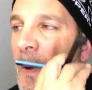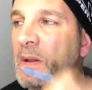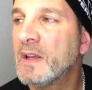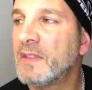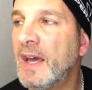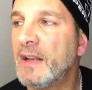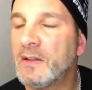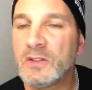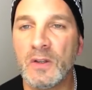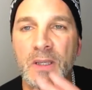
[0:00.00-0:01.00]
Like that,
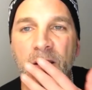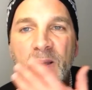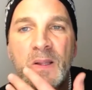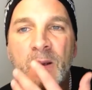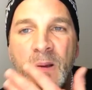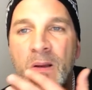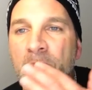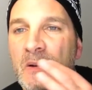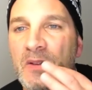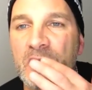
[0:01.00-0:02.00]
until you get
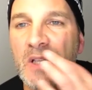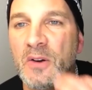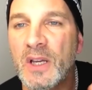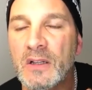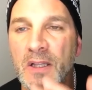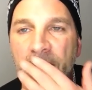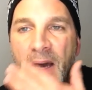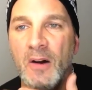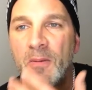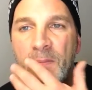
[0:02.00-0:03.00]
this area cleaned
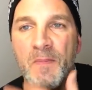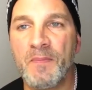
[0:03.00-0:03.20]
out.